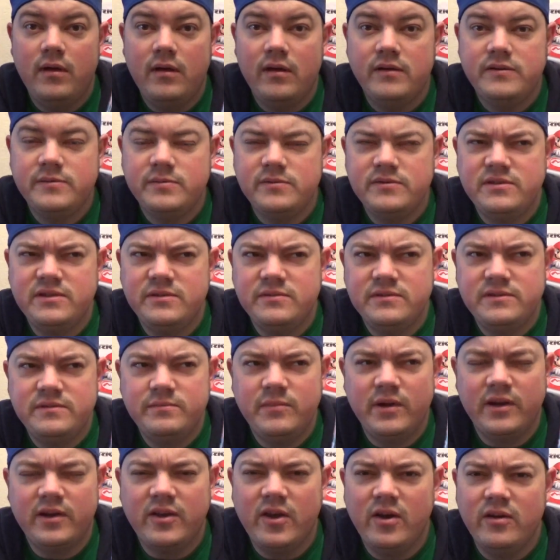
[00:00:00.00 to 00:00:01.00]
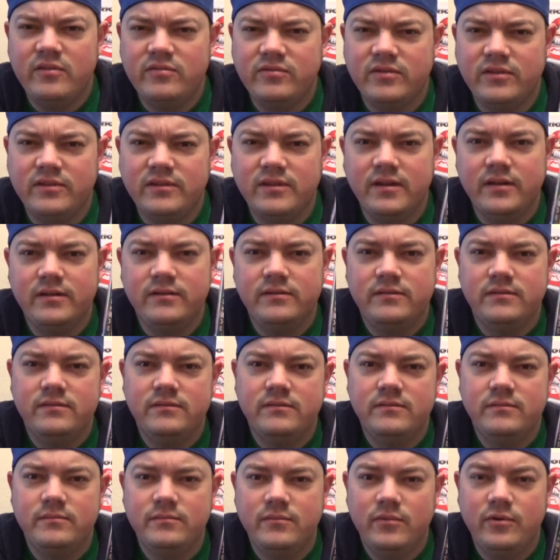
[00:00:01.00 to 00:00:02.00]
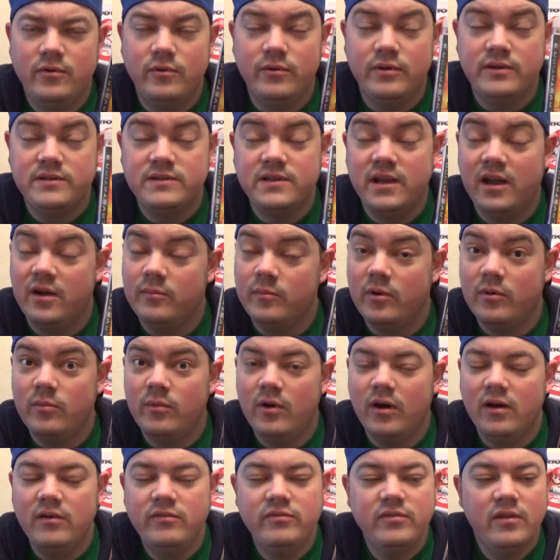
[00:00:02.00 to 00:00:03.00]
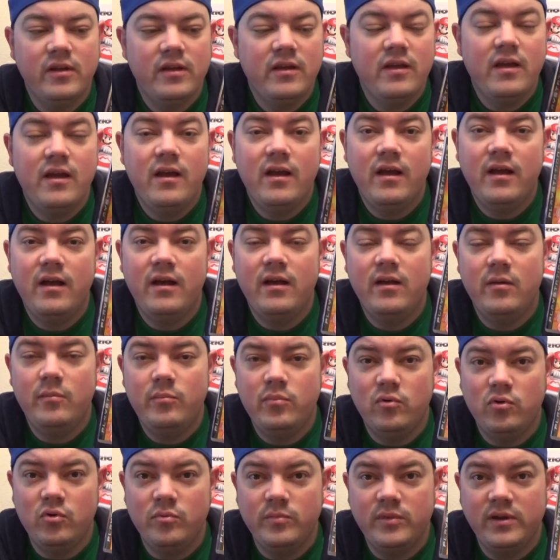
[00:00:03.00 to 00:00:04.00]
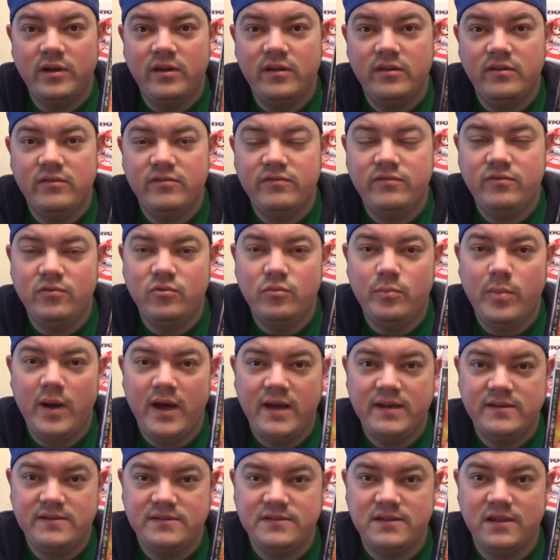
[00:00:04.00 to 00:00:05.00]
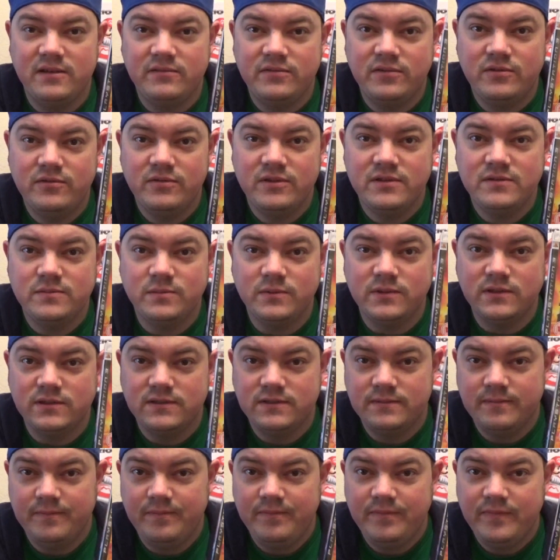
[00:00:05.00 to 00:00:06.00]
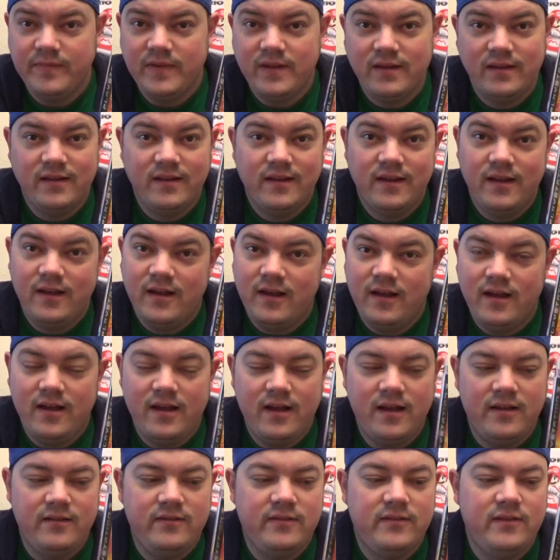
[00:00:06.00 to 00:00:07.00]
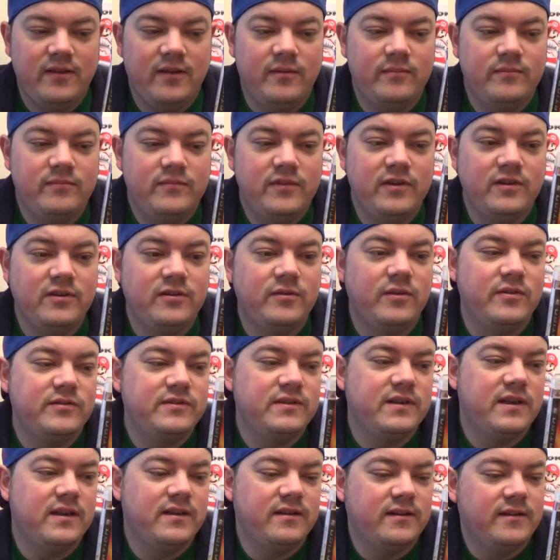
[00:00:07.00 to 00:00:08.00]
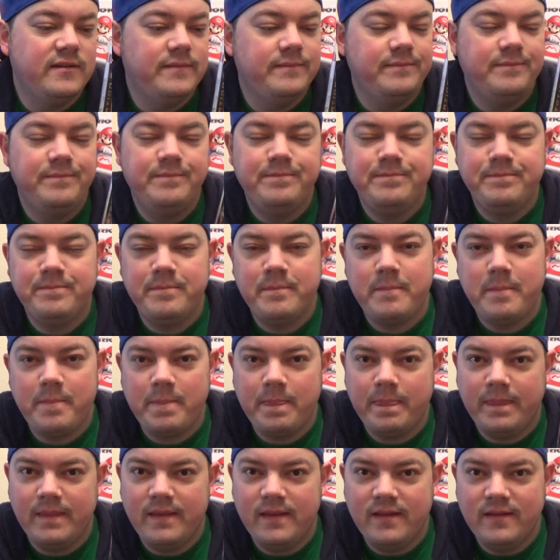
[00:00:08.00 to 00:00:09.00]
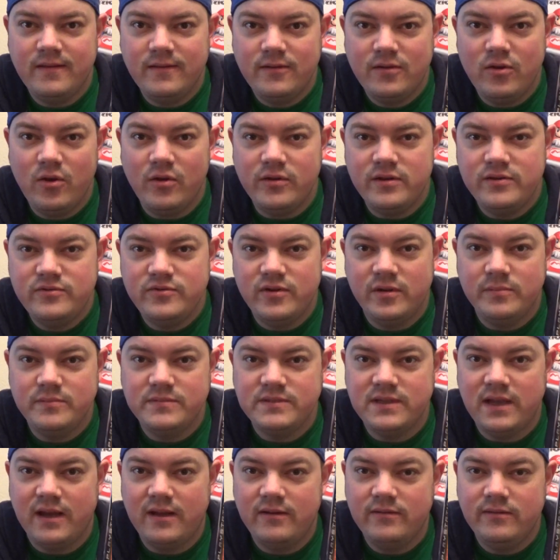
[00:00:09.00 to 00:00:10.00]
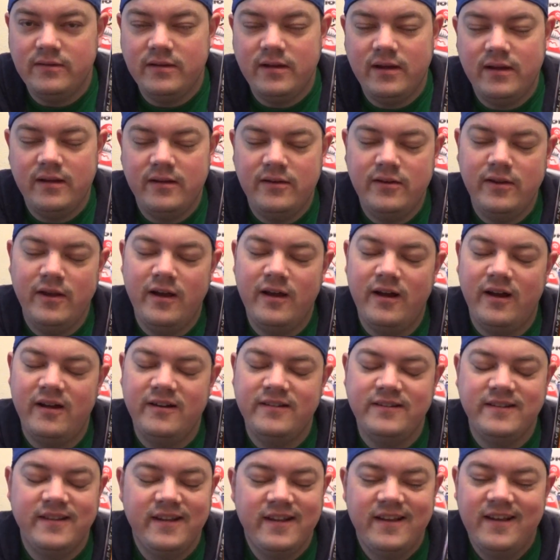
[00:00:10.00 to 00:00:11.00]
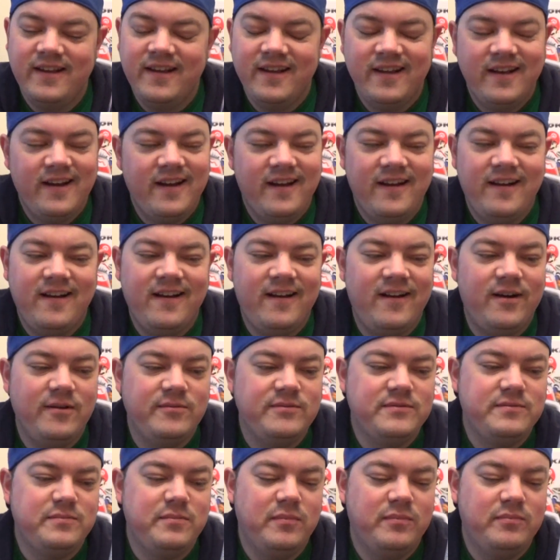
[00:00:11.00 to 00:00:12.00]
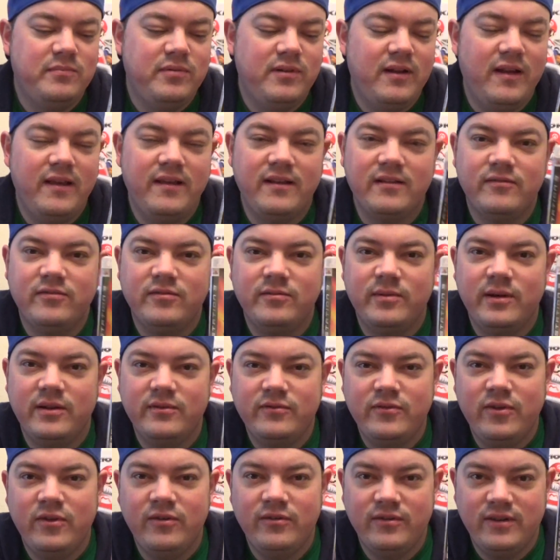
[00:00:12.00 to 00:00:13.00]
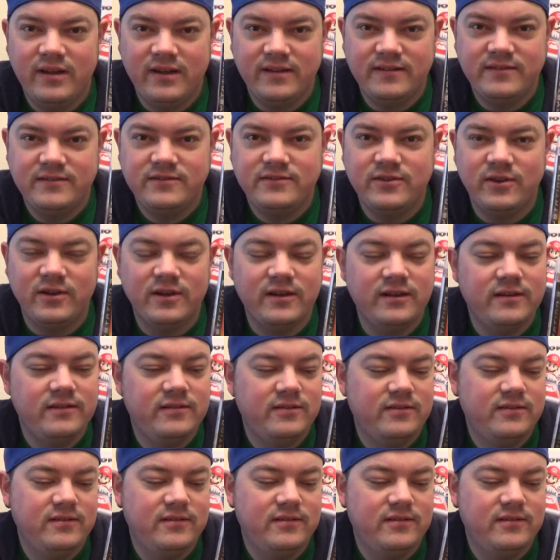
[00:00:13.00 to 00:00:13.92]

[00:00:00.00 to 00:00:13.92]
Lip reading: suppose she was my girlfriend then, who is now my wife, bought me the full band set for Christmas, and didn't know I was getting it. Got the drums out, and I was playing it for about 2 days solid.